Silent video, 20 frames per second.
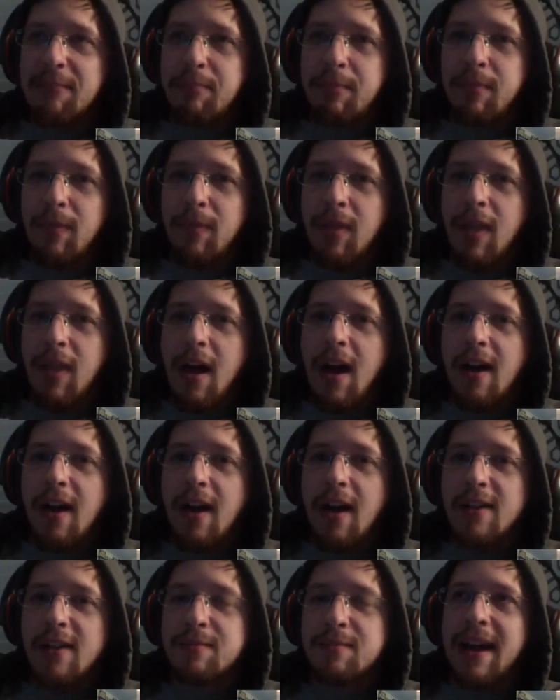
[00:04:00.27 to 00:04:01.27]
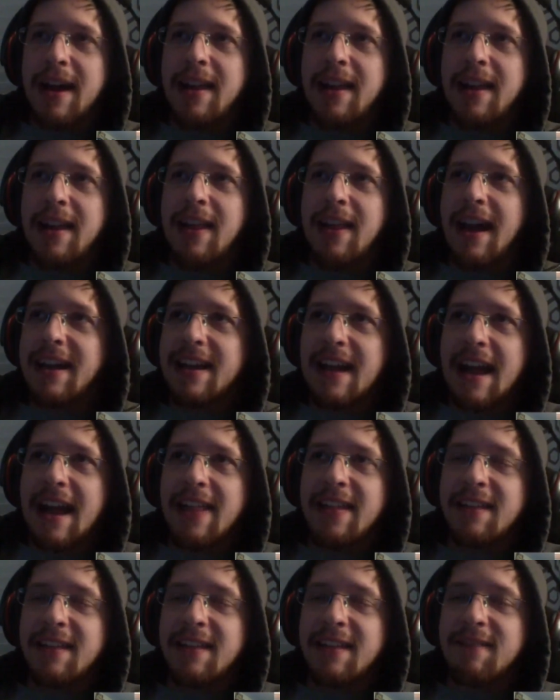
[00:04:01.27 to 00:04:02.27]
lost by I
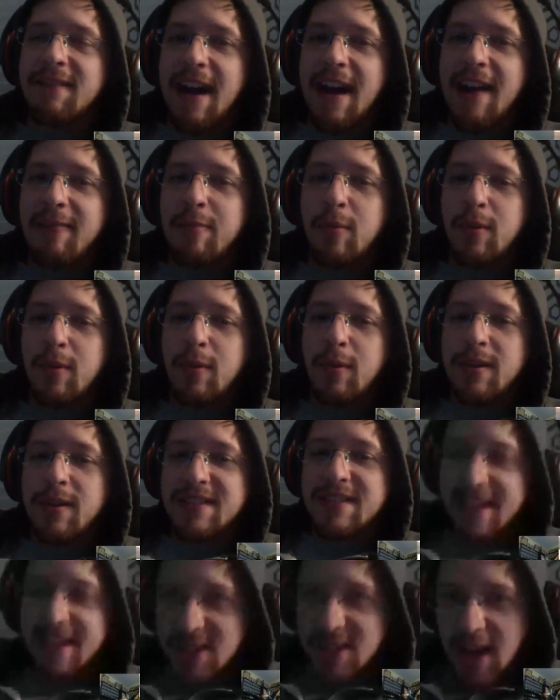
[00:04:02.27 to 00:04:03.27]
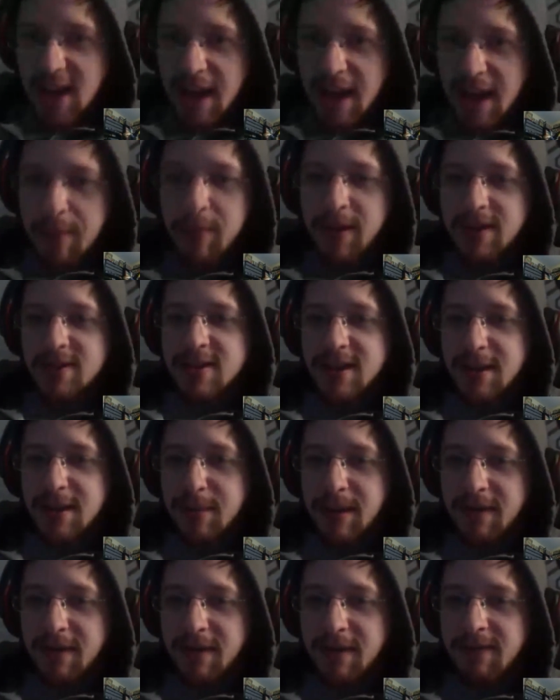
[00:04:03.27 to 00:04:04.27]
think 5 points in the championship.
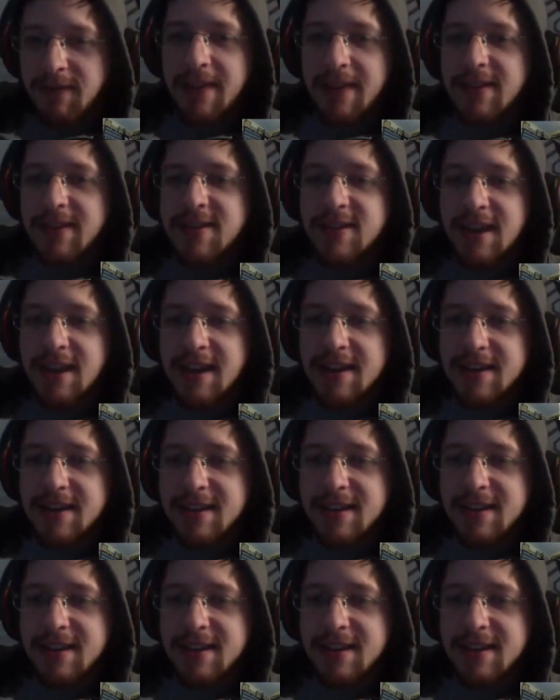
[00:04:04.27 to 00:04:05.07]
He finally checked it,